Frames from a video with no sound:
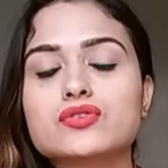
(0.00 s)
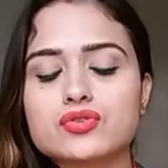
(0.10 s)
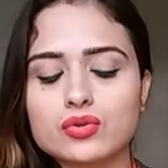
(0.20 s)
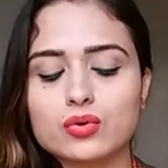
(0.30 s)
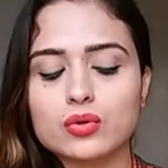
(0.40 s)

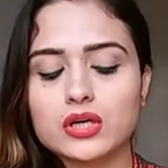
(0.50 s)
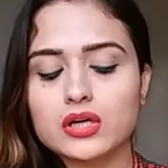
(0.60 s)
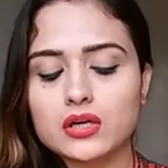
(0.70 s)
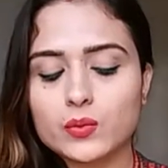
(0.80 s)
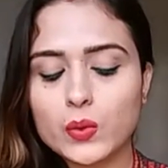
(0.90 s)

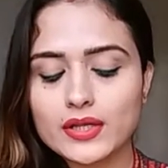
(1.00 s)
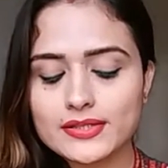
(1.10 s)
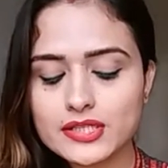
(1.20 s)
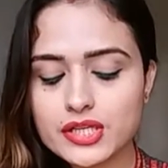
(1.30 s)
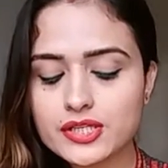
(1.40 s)
So one
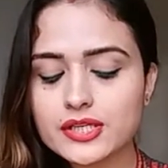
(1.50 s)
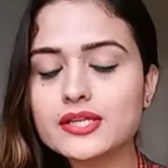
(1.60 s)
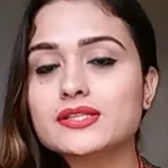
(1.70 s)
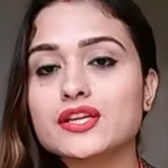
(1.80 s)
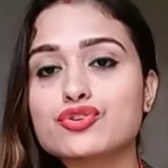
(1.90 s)
suggestion
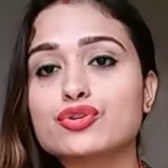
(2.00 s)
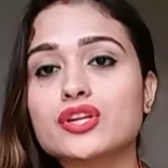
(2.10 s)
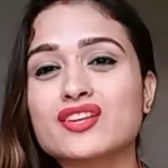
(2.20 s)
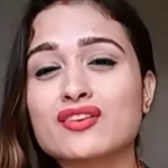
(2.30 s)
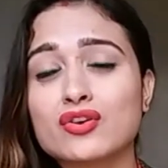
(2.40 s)
is they should
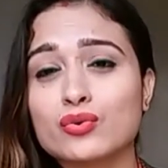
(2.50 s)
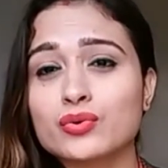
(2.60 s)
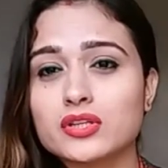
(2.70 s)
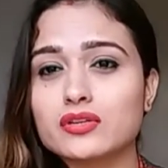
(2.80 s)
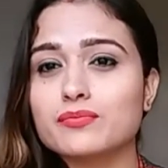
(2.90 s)

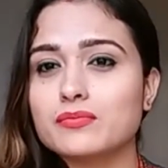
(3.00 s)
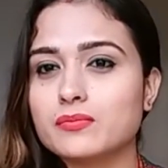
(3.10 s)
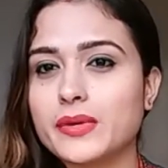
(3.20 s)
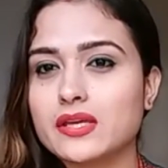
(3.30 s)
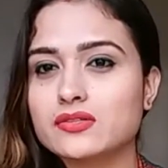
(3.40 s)
include the
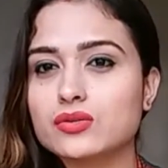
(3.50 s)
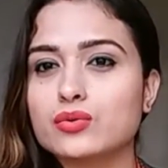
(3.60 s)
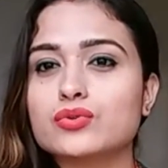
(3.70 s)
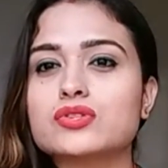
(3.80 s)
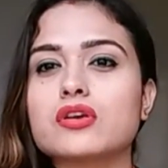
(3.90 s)
base
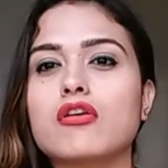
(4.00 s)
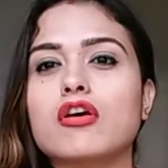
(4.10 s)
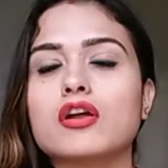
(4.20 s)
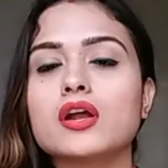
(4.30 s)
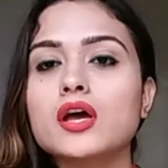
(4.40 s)
notes
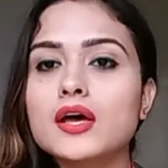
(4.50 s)
or